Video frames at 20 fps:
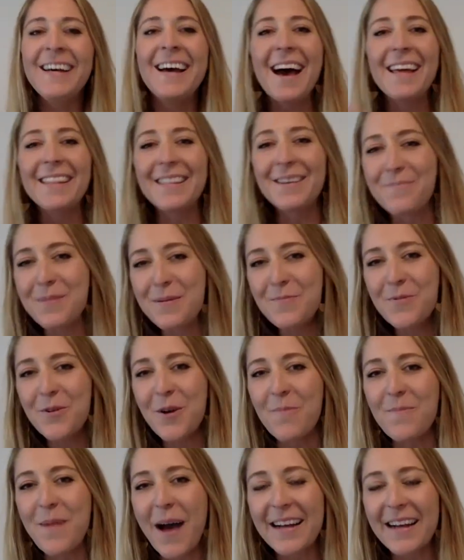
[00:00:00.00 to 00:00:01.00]
And then people
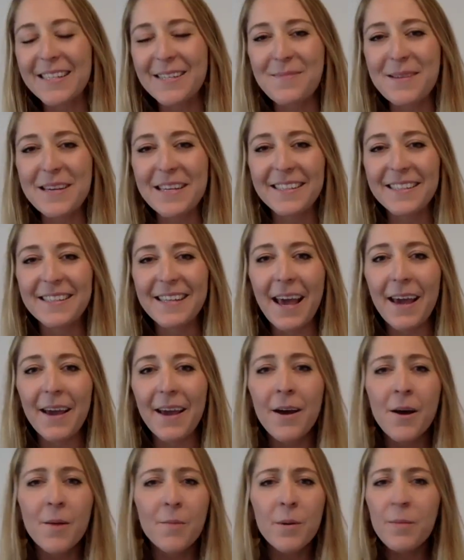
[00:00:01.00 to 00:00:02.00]
come back to me and
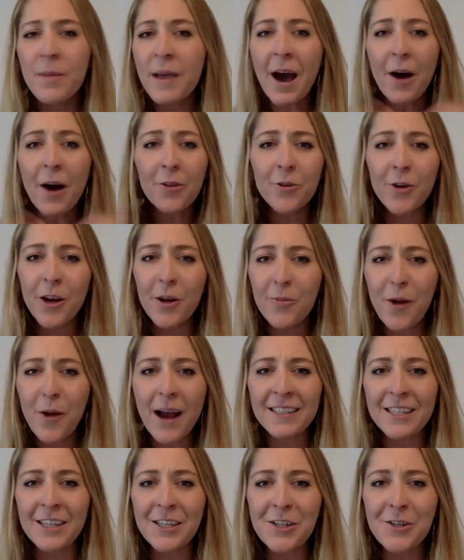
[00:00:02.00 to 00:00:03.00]
say, but my healthcare
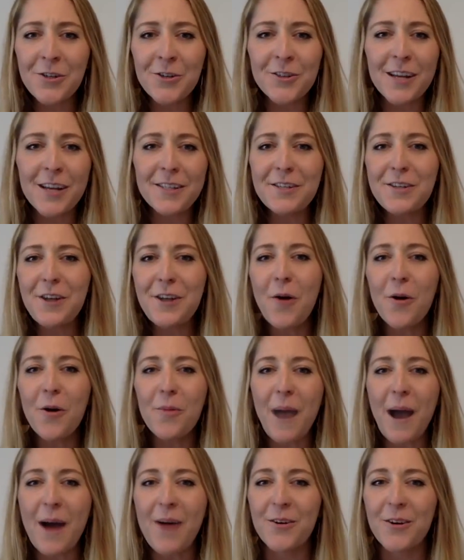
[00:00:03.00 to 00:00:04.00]
practitioner doesn't know
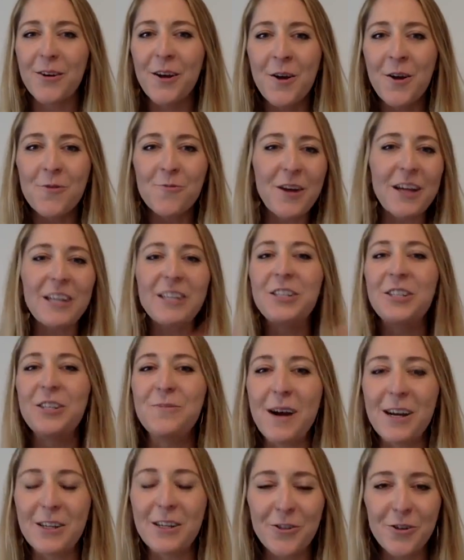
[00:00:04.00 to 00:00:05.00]
about reishi
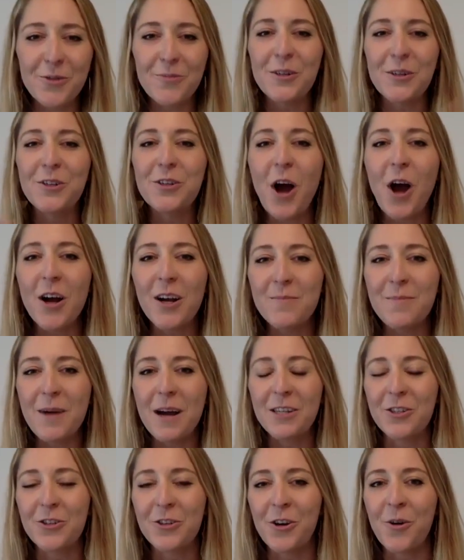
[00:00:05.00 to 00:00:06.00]
mushroom or chaga
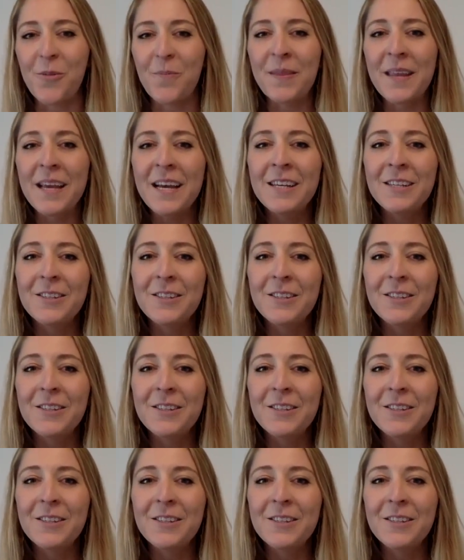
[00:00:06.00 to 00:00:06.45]
mushroom.